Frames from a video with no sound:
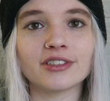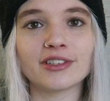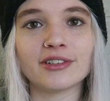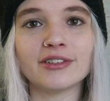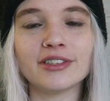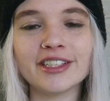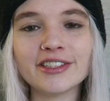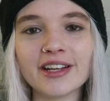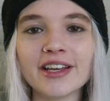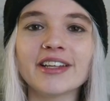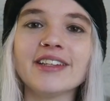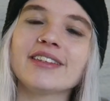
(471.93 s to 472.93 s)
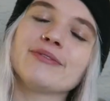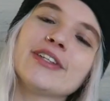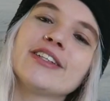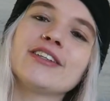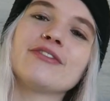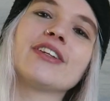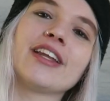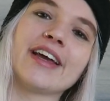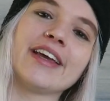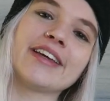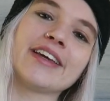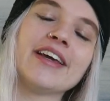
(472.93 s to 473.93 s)
So did you like it? Then please leave a
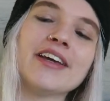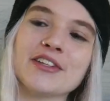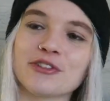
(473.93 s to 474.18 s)
like,